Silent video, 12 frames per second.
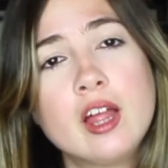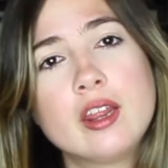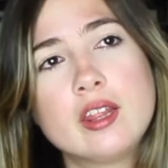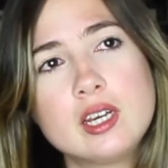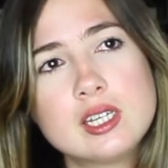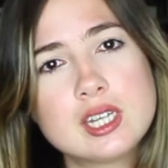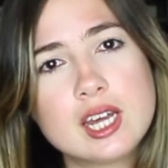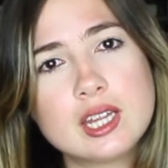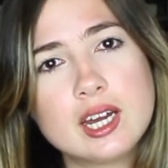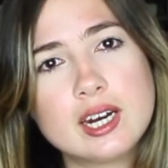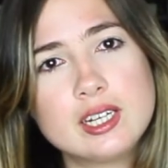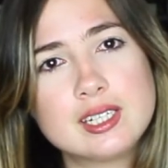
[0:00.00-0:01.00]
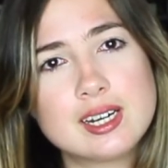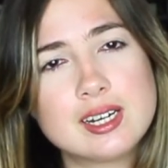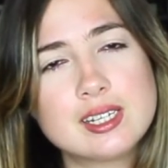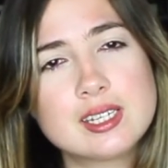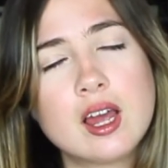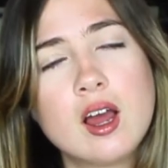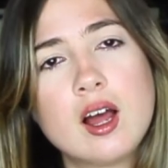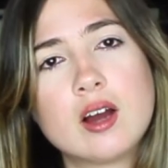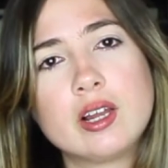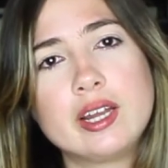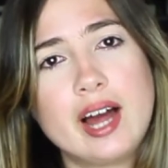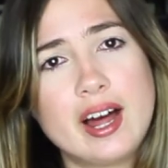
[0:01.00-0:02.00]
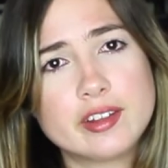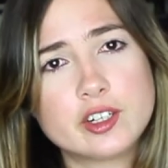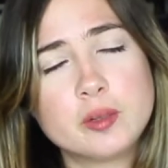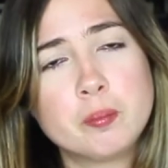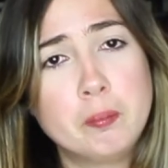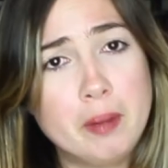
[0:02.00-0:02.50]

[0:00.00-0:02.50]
they say that it does lather